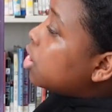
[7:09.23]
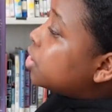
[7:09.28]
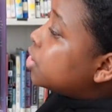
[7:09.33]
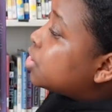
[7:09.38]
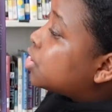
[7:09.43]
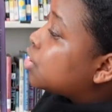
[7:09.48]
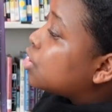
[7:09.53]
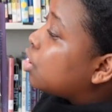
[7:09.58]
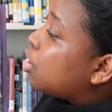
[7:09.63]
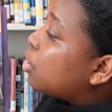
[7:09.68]

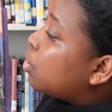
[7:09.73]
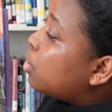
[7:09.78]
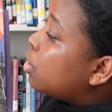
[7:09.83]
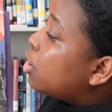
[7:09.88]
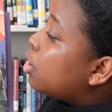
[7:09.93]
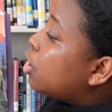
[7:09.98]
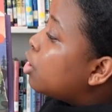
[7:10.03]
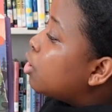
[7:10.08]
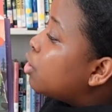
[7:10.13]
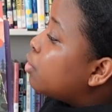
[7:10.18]
So,
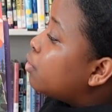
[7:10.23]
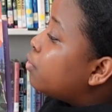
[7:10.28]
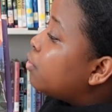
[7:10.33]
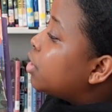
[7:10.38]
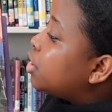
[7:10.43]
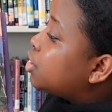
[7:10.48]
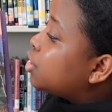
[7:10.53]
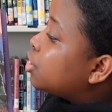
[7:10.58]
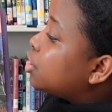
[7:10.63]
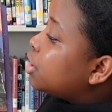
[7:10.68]

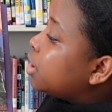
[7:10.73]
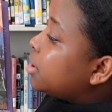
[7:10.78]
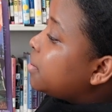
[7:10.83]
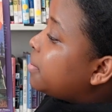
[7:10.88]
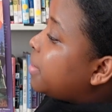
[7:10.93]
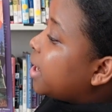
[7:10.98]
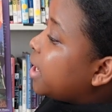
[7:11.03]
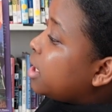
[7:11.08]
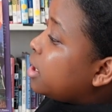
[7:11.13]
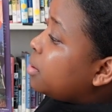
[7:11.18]
Richard
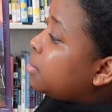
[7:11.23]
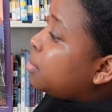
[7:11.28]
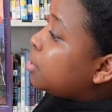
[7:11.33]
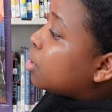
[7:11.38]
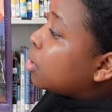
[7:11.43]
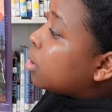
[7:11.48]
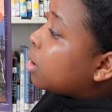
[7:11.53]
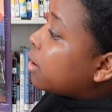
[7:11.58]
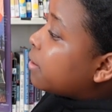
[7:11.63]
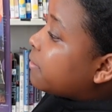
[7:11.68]
and Betty
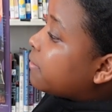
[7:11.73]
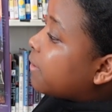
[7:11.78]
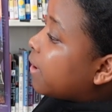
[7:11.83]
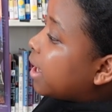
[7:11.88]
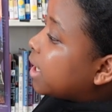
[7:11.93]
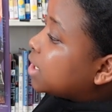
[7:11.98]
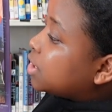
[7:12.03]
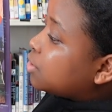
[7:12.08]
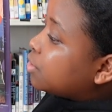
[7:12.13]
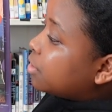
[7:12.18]
built a
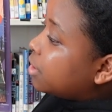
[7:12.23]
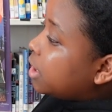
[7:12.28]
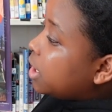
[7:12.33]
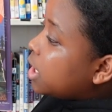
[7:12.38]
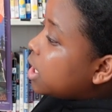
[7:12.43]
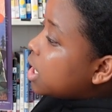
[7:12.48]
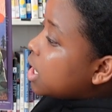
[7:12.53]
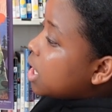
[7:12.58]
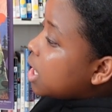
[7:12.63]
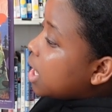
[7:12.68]

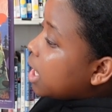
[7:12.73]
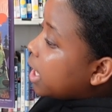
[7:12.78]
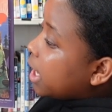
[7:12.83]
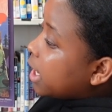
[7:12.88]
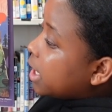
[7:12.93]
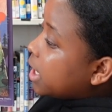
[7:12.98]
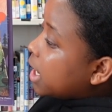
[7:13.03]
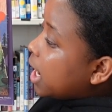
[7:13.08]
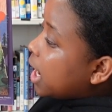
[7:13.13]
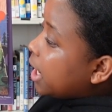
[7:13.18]
factory
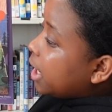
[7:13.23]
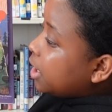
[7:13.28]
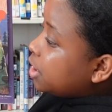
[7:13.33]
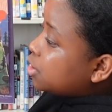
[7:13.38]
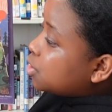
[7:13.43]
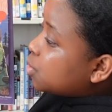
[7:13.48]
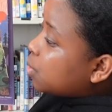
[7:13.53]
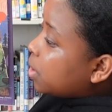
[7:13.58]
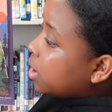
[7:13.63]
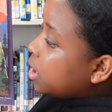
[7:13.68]
and
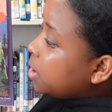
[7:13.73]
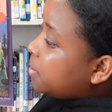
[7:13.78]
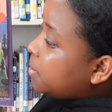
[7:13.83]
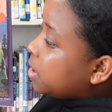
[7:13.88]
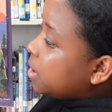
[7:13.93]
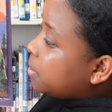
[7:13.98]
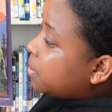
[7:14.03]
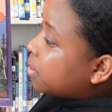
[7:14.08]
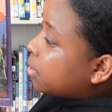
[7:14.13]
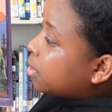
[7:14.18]
hired 20
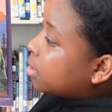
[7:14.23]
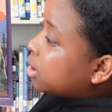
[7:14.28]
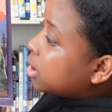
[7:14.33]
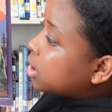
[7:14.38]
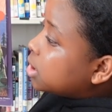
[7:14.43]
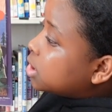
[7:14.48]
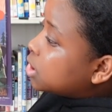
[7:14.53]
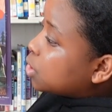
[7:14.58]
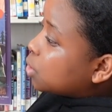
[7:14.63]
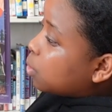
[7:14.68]
people
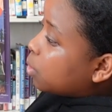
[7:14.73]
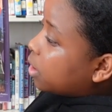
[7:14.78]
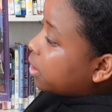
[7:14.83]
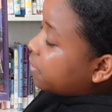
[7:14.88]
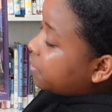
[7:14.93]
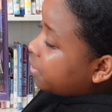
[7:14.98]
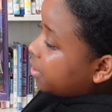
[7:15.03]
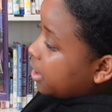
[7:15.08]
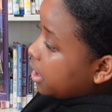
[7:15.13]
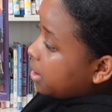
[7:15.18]
to
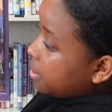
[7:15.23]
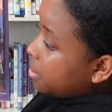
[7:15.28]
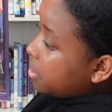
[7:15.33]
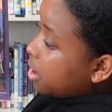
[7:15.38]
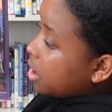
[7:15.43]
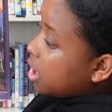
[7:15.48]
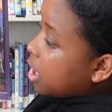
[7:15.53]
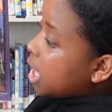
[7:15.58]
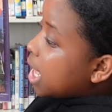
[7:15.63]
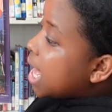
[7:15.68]
work for them.
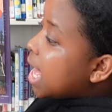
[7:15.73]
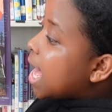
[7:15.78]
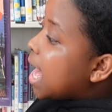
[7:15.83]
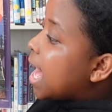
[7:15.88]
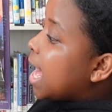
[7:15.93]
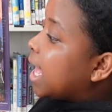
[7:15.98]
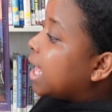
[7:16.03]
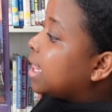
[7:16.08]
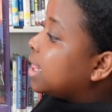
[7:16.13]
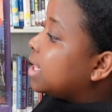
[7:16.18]

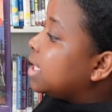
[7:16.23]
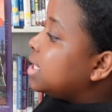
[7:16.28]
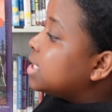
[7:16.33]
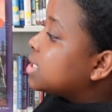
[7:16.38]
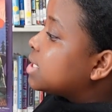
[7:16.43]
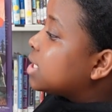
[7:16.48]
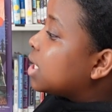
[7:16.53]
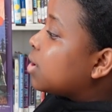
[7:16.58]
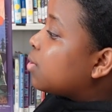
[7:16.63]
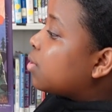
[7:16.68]
At
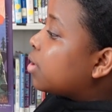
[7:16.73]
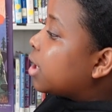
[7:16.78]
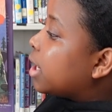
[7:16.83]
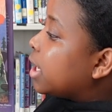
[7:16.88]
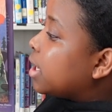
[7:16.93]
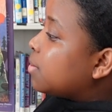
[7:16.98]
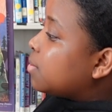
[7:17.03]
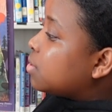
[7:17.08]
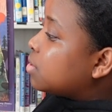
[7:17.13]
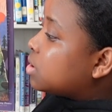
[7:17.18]
least they were
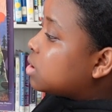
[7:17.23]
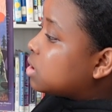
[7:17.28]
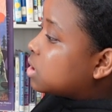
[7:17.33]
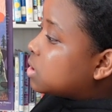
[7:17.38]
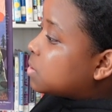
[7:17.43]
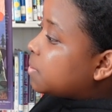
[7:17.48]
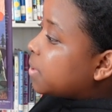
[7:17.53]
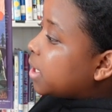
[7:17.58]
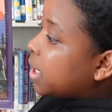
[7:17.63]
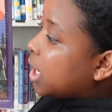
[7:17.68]
able to
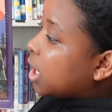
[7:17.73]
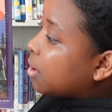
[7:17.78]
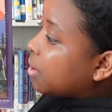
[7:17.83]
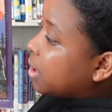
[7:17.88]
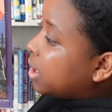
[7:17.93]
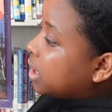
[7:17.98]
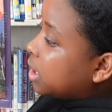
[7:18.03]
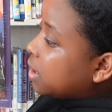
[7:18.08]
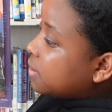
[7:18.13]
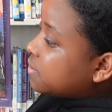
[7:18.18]
spin
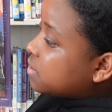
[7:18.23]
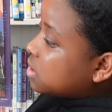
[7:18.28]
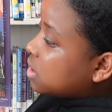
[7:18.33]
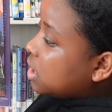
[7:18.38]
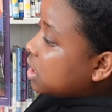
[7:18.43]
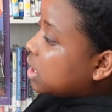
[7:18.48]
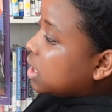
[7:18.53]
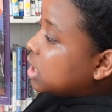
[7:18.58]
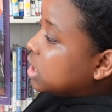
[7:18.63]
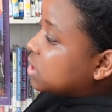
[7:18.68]
out enough
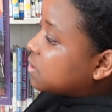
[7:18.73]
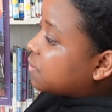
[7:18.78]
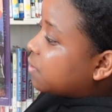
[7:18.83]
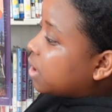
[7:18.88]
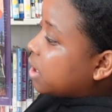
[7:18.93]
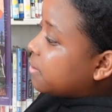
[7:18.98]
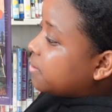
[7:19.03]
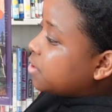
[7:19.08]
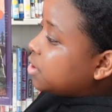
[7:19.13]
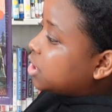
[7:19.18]
slinkies
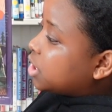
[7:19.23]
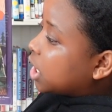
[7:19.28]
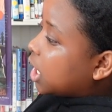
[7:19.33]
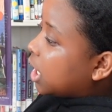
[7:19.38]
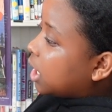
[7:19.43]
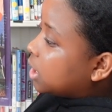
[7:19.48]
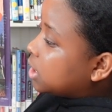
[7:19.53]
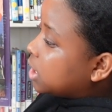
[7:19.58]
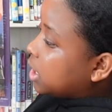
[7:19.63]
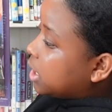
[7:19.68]
for every
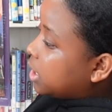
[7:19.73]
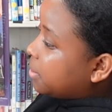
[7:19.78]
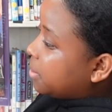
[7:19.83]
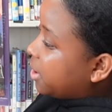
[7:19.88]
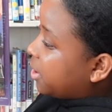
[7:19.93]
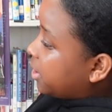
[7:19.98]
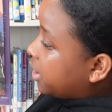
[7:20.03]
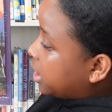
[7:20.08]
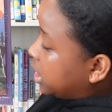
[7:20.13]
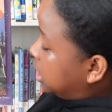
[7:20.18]
child in
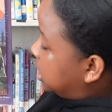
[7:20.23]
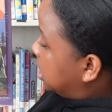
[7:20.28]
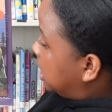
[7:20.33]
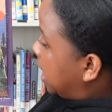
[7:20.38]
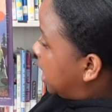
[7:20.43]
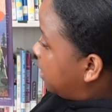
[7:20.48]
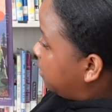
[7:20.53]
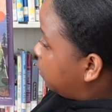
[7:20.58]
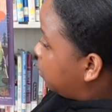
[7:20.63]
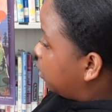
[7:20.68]
America to
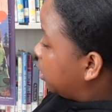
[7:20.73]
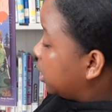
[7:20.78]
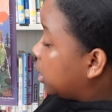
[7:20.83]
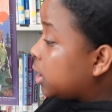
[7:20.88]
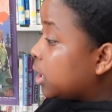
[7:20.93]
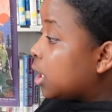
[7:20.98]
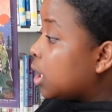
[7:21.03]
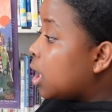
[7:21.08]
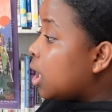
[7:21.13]
have one.